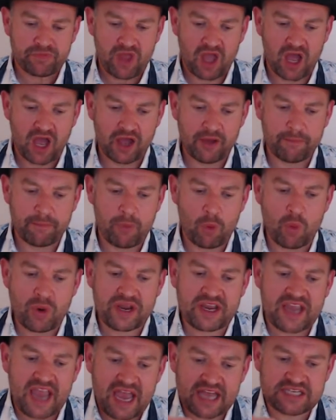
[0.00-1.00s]
But
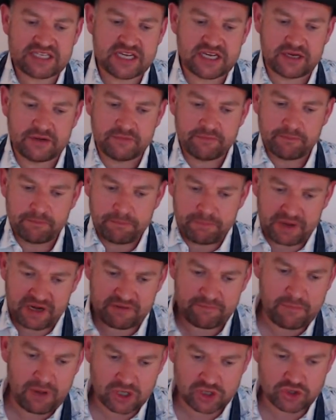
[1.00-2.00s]
we're getting a
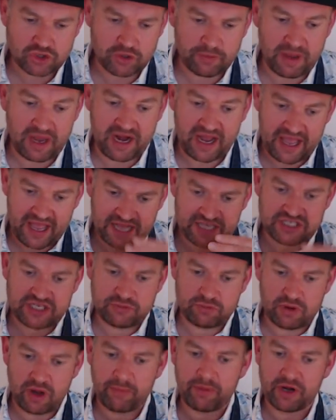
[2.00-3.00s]
bit of mushroom, and I'm
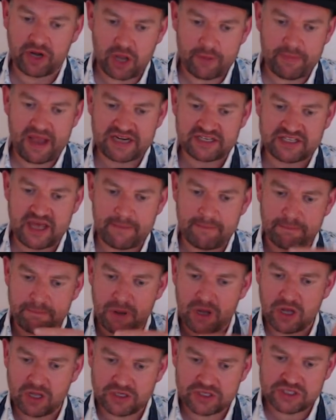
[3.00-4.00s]
going to go back to that
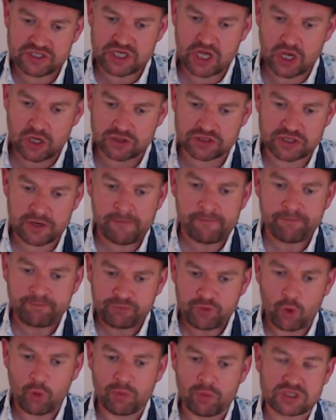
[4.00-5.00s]
burnt toast,
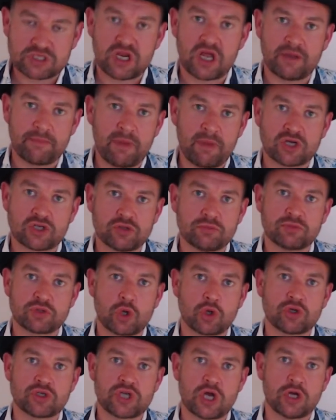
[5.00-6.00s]
almost like mushrooms
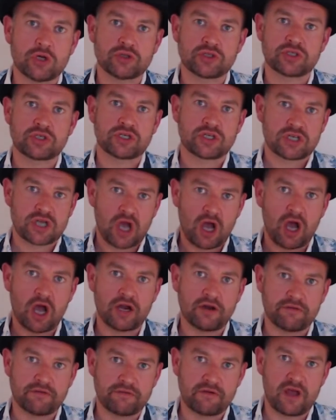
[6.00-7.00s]
on toast
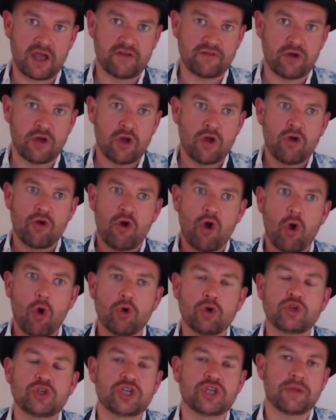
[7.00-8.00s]
kind of flavor.
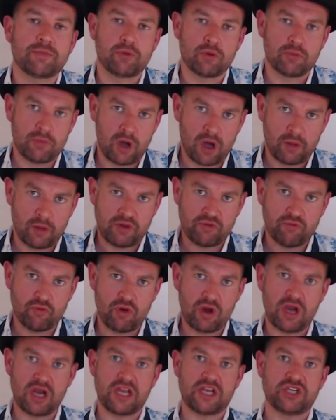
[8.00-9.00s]
Deep umami,
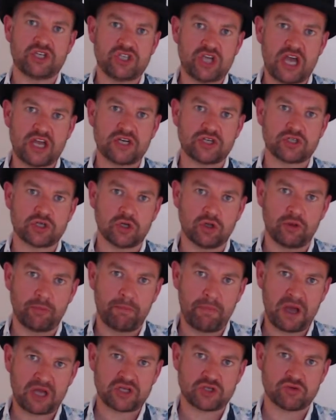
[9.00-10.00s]
really gentle,
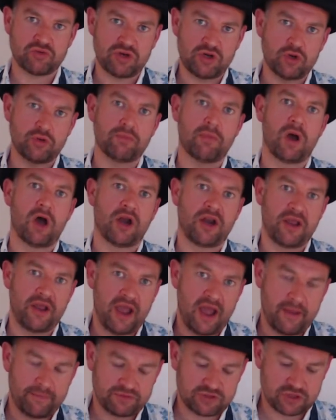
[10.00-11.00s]
buttery umami,
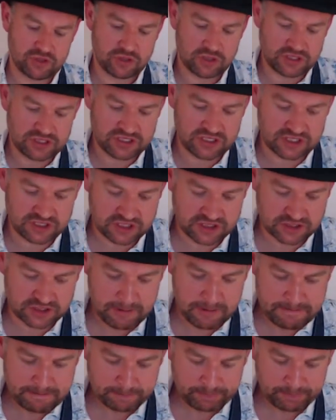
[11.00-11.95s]
absolutely delicious.